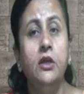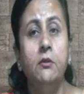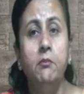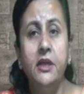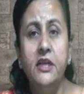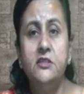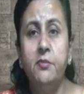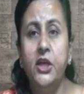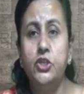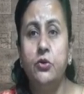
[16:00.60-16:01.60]
please
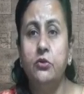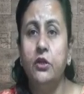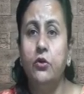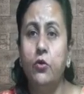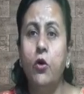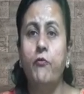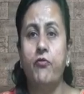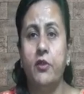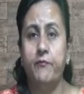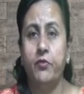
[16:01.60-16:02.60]
make sure the
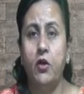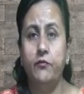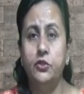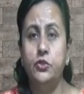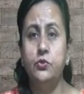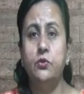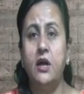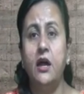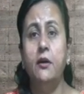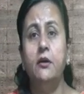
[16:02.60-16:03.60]
grooves of the shoe
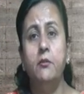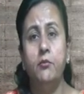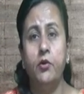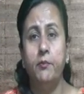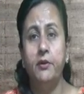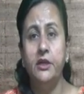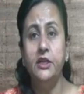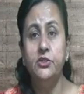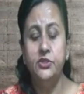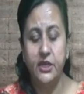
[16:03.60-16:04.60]
are
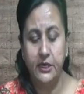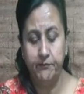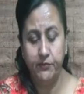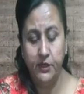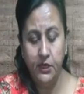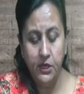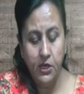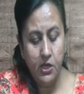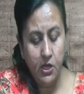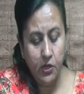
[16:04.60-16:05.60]
properly done.
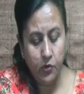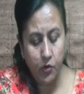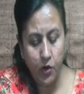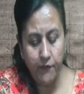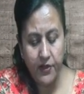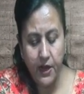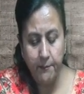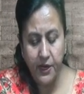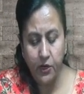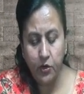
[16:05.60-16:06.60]
Grooves are
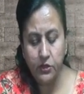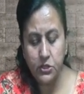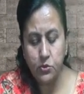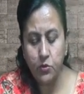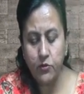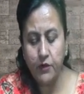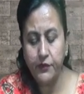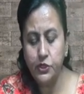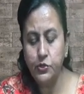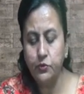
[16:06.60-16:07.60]
made on the soles of
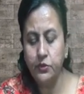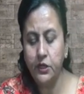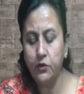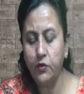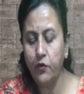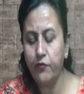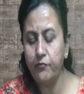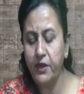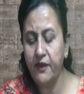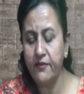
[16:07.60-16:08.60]
a shoe. The grooves
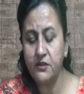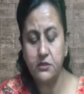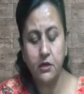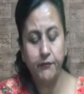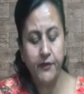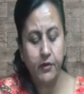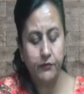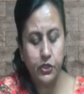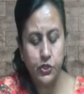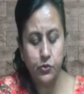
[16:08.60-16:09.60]
makes the surface
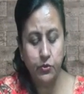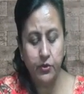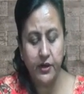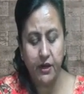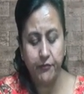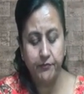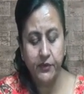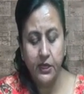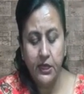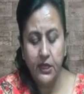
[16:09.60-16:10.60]
of the shoe
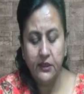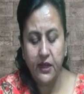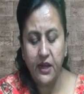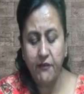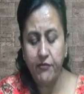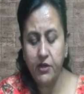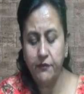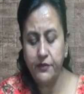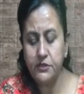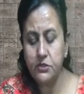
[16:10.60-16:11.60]
rough. The rough
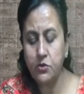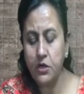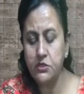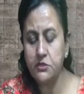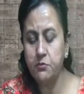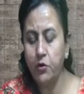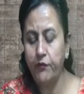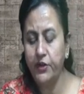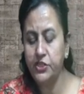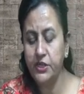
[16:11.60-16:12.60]
surfaces causes more
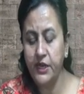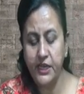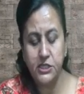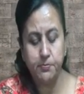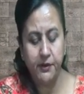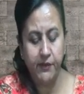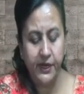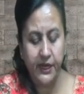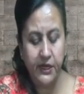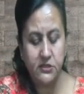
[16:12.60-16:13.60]
friction, hence
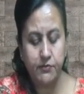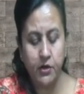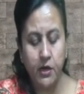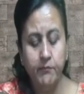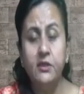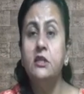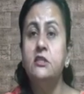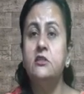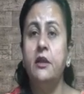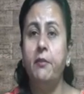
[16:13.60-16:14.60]
preventing us from
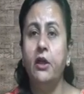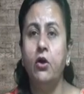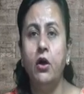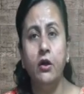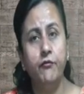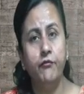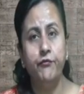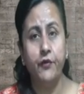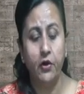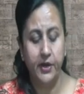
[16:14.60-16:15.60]
slipping or
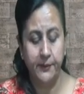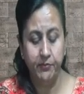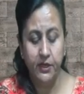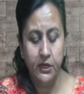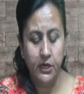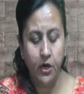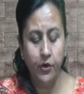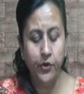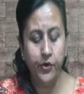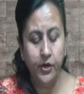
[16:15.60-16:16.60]
falling.
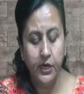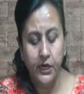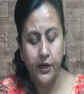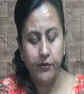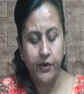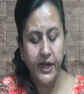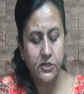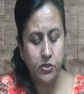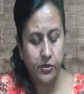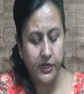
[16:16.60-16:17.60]
Now,
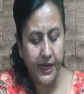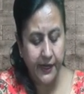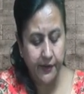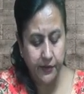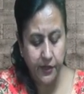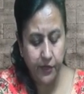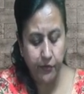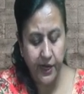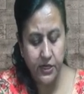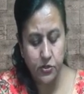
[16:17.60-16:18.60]
treads on tire. The
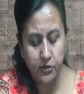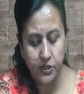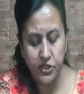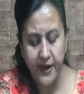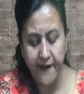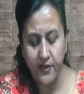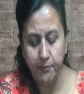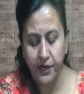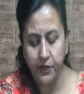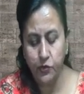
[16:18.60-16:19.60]
treads on the tires are
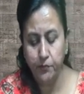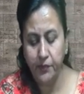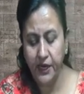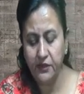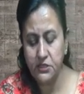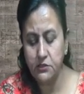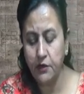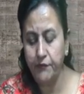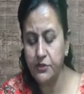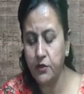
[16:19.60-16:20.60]
made to make the
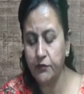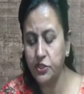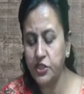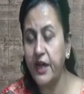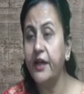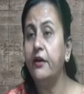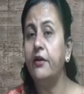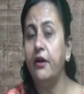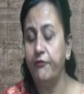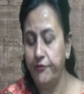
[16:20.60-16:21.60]
surface of the tire
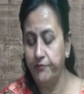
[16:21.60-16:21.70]
rough.